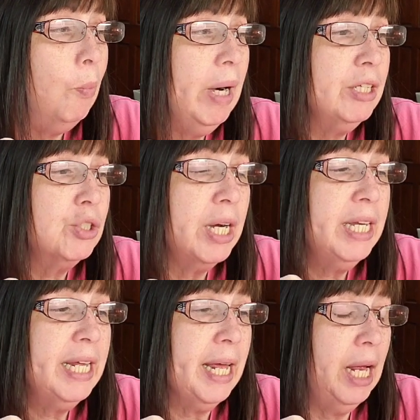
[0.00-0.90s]
when I
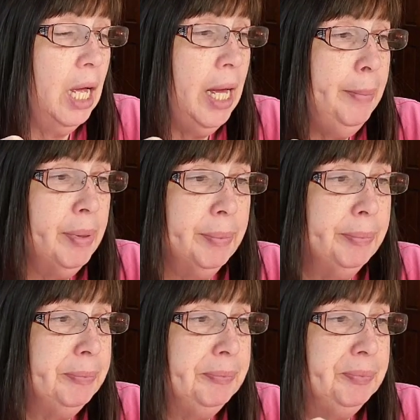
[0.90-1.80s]
tried to get up,
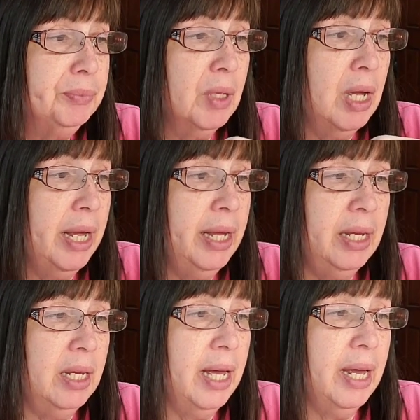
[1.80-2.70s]

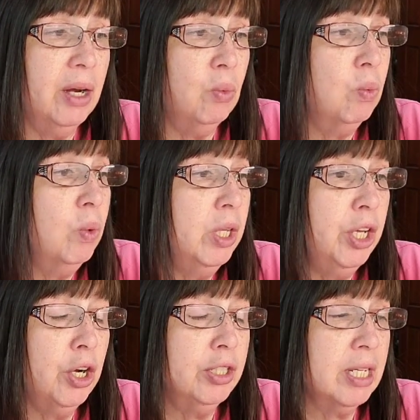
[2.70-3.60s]
I had a
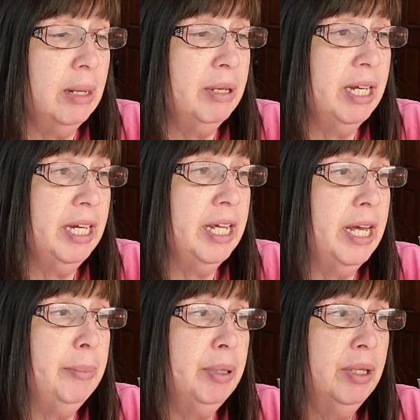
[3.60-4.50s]
really hard time getting
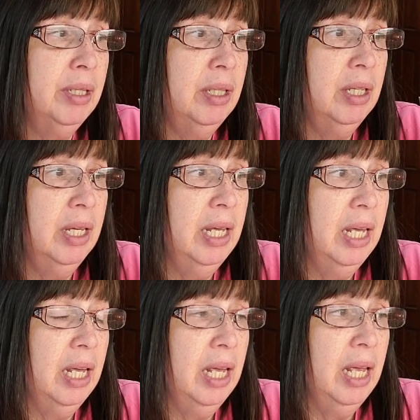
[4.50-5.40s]
up.
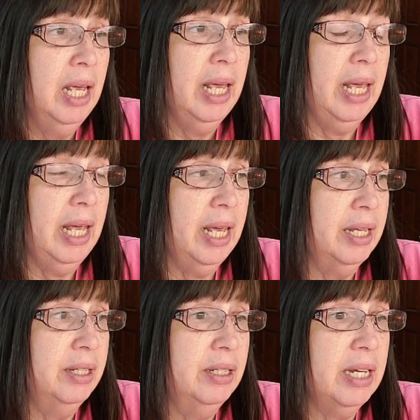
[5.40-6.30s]

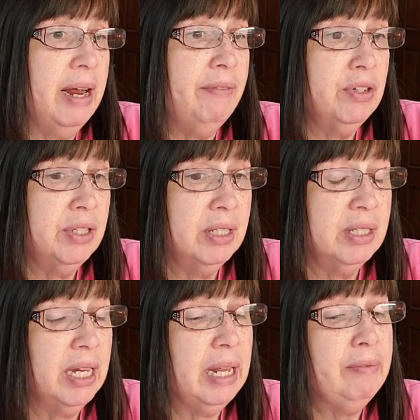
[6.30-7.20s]
And ever
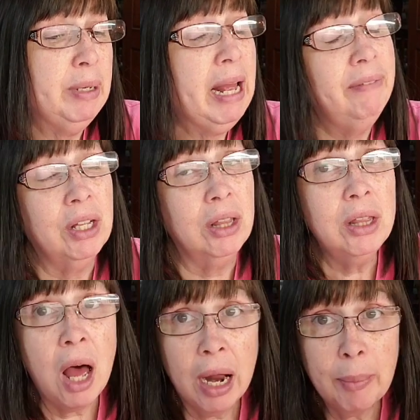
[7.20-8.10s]
since then, I've been having a
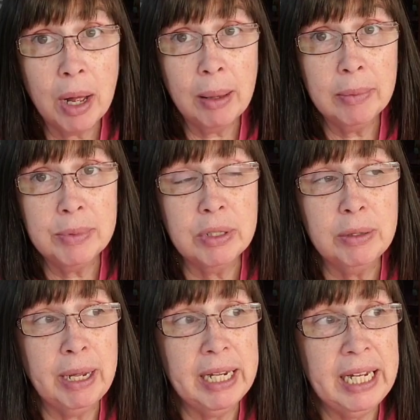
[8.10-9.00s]
lot of problems
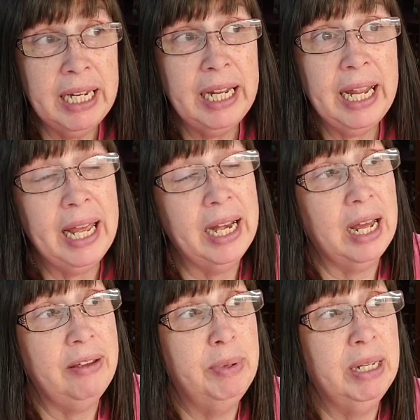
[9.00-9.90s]
with my knee. And
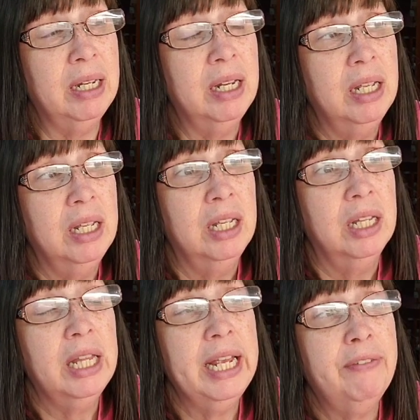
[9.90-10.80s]
I've been,
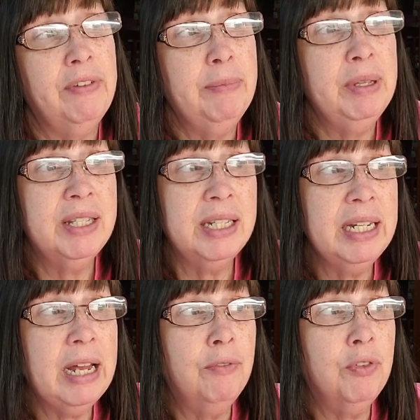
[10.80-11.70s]
like, if I've been
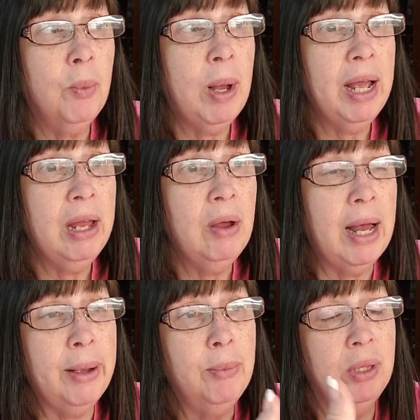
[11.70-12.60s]
sitting down for a
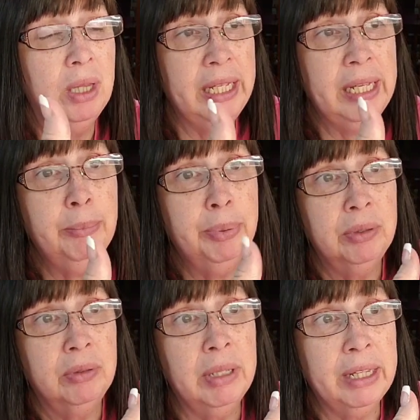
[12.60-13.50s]
while, I will limp
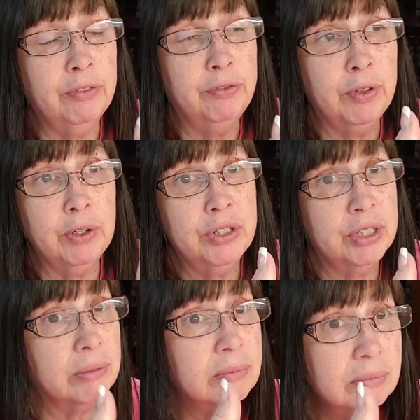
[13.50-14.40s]
like the
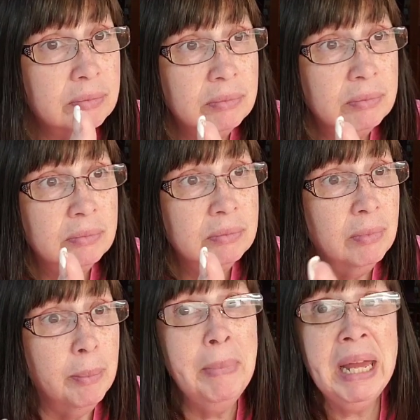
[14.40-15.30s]
first
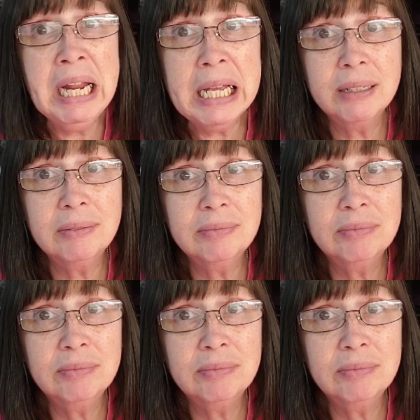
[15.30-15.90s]
minute.